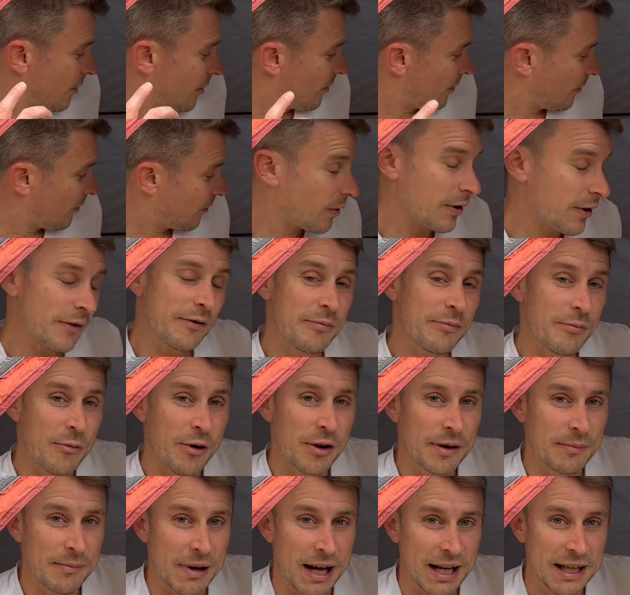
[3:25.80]
one of
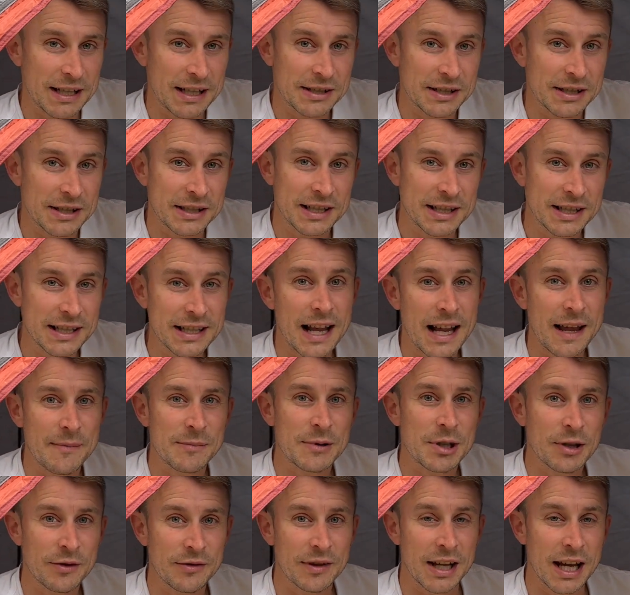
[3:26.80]
my mates has
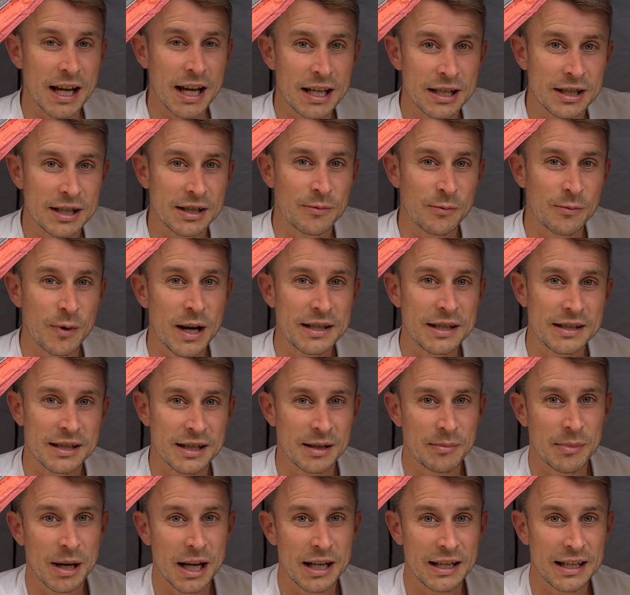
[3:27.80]
slept on this, went to
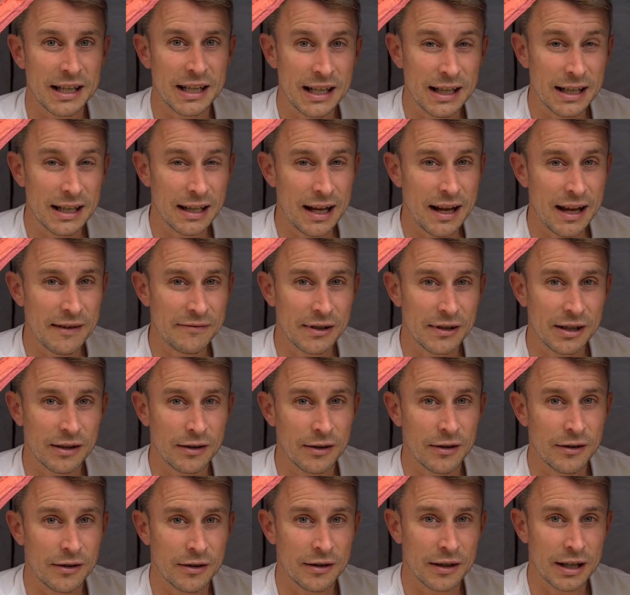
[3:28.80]
bed at 11
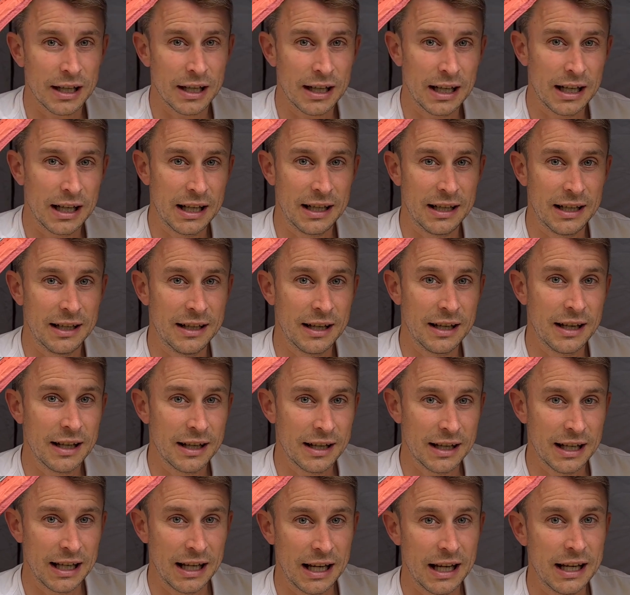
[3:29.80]
o'clock in
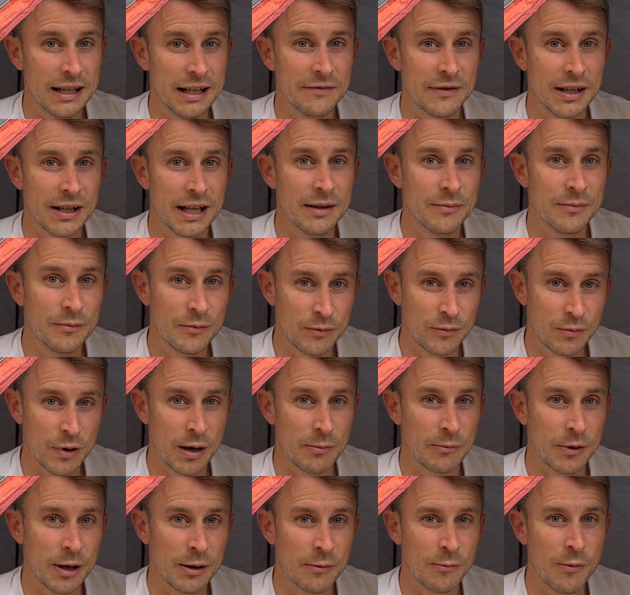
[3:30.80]
the evening
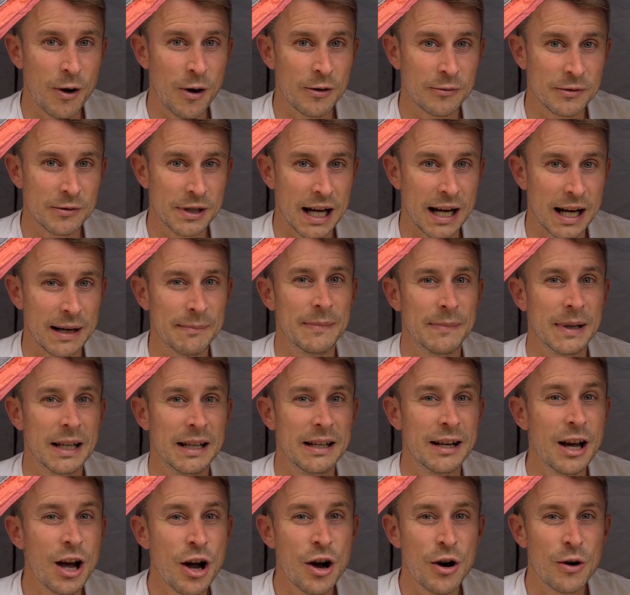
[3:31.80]
when we were wild camping,
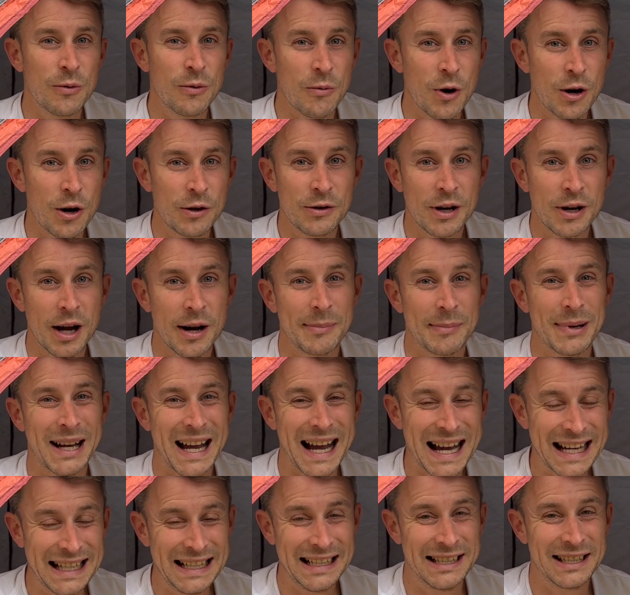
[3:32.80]
woke up at
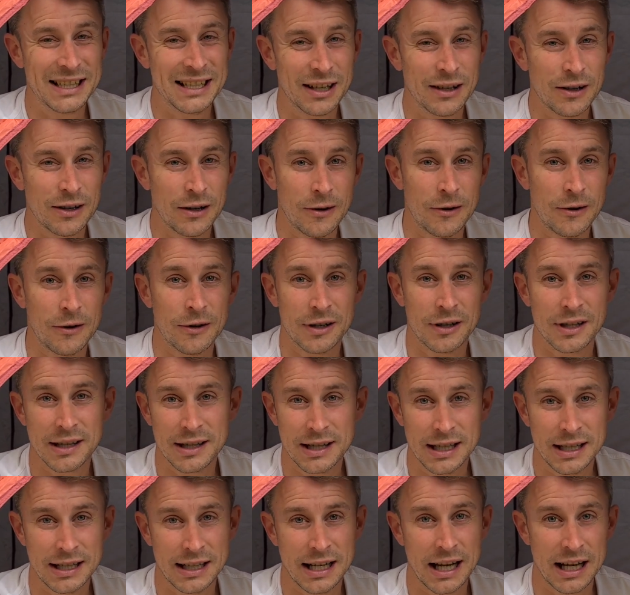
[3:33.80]
8 o'clock
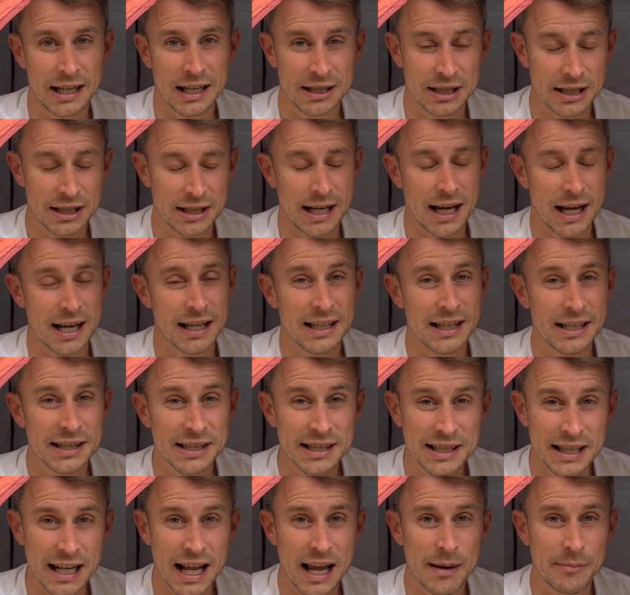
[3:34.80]
the next day,
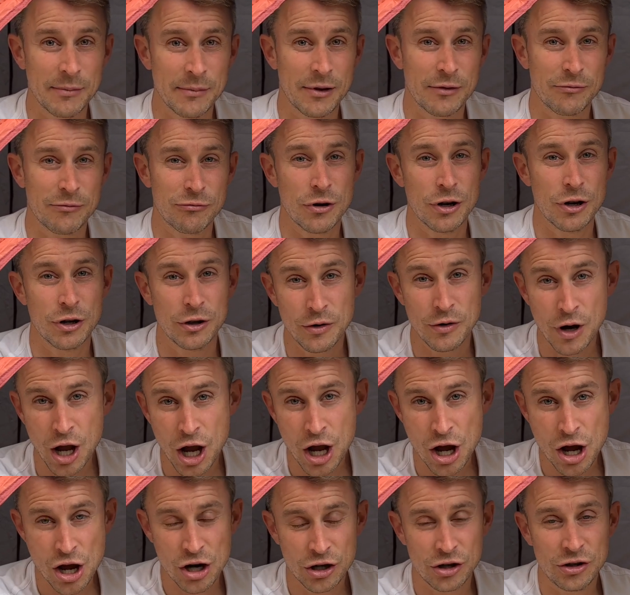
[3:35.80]
slept through
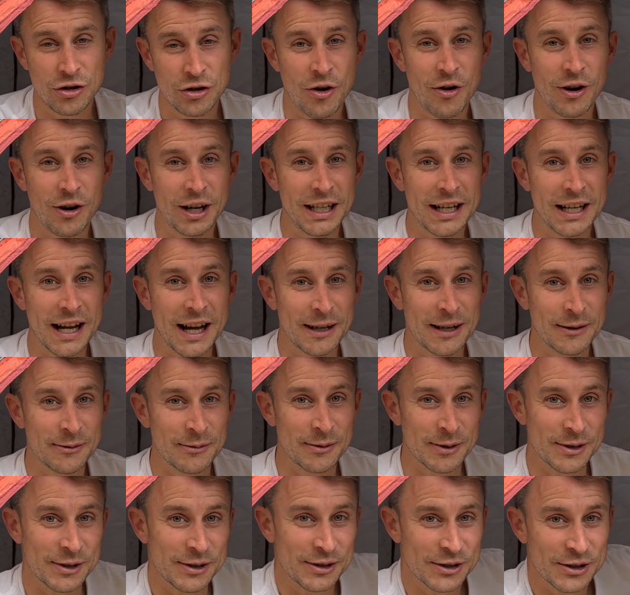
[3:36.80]
9
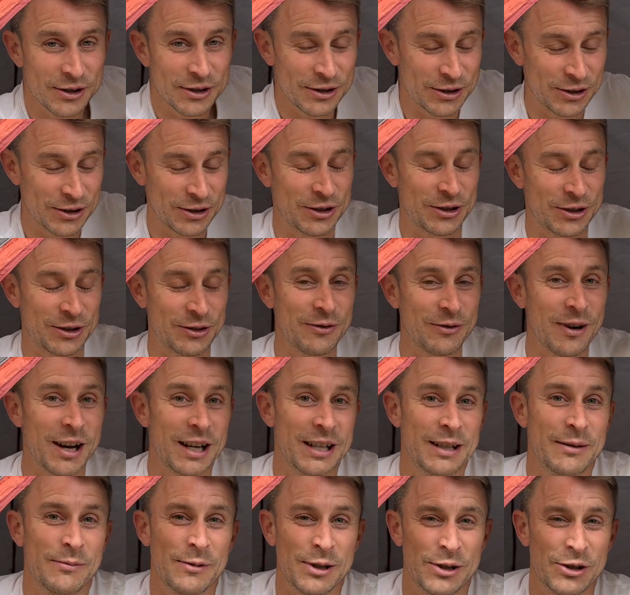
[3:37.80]
hours
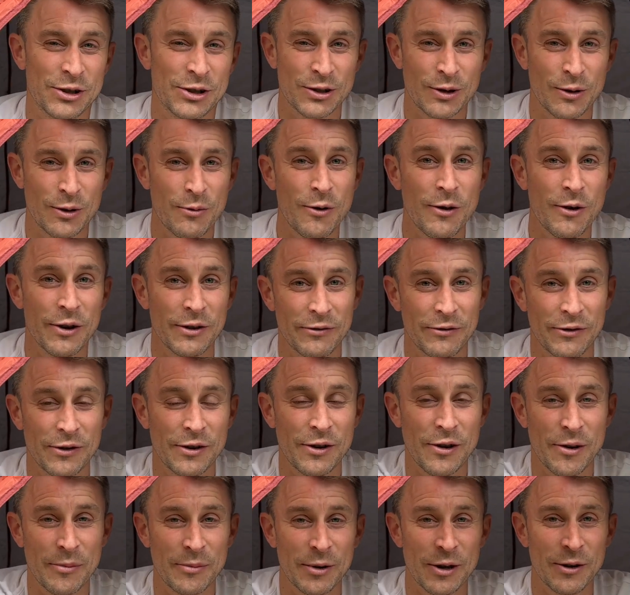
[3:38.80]
straight, which is quite
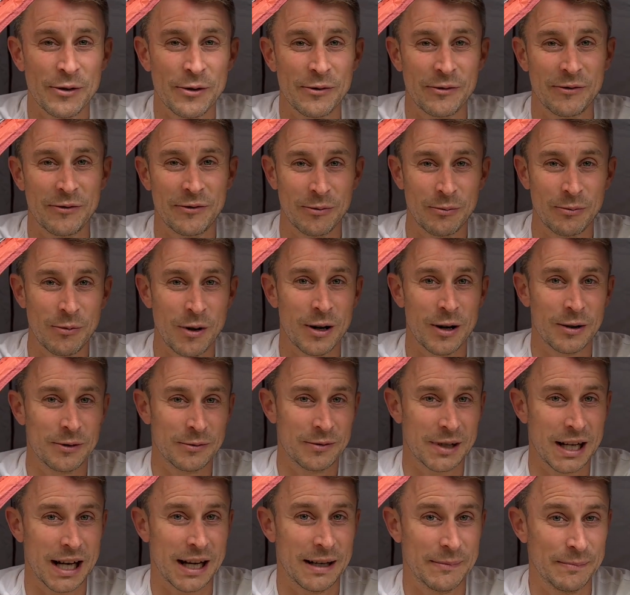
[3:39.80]
phenomenal for
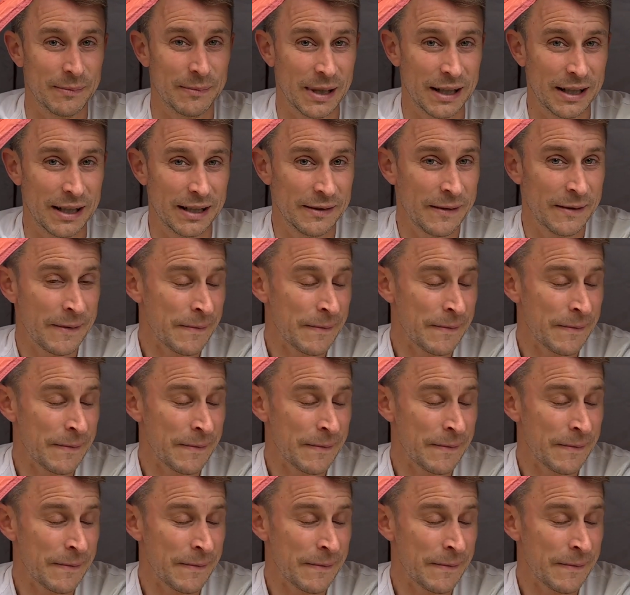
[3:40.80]
wild camping.